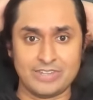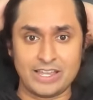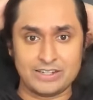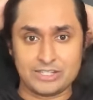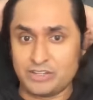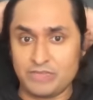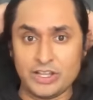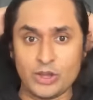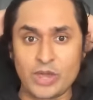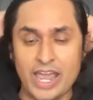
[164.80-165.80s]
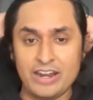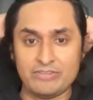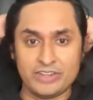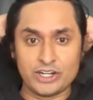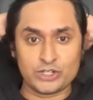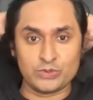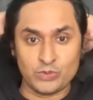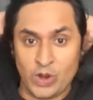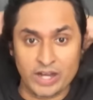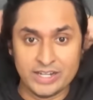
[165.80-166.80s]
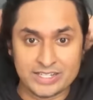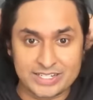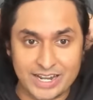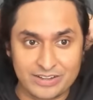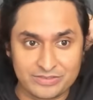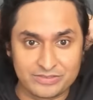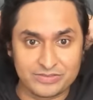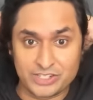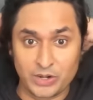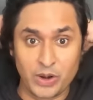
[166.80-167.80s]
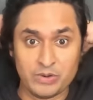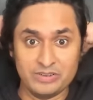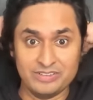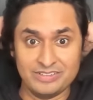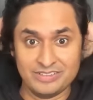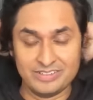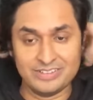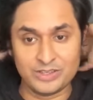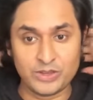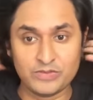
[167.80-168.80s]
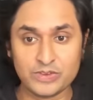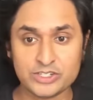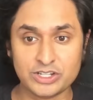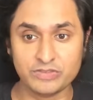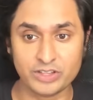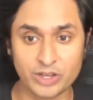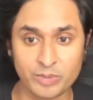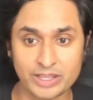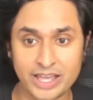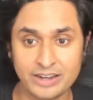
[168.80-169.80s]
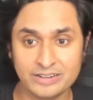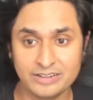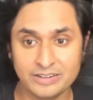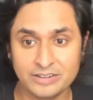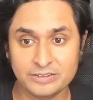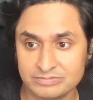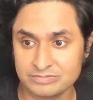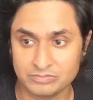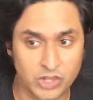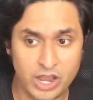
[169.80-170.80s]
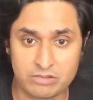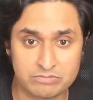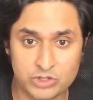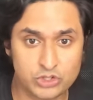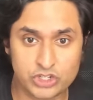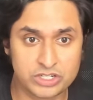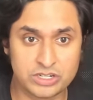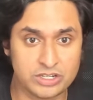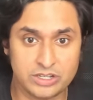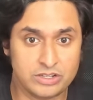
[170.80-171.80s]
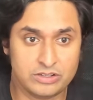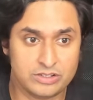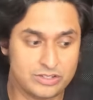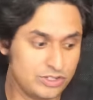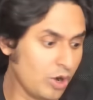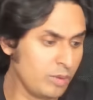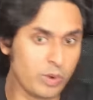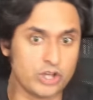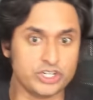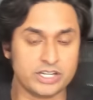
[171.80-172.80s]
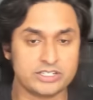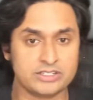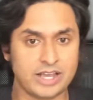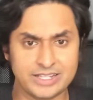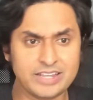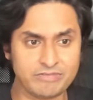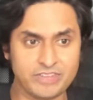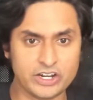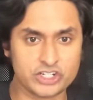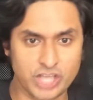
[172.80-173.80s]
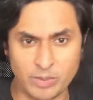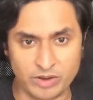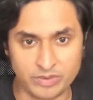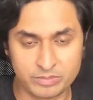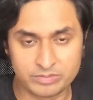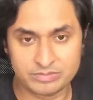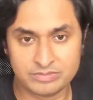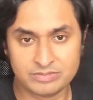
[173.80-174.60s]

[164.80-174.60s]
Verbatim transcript: Like, does it feel okay to finish one instead of zero? You can feel, still feel good about that. Yeah. So just uh, start projects. I'd say finish some of them,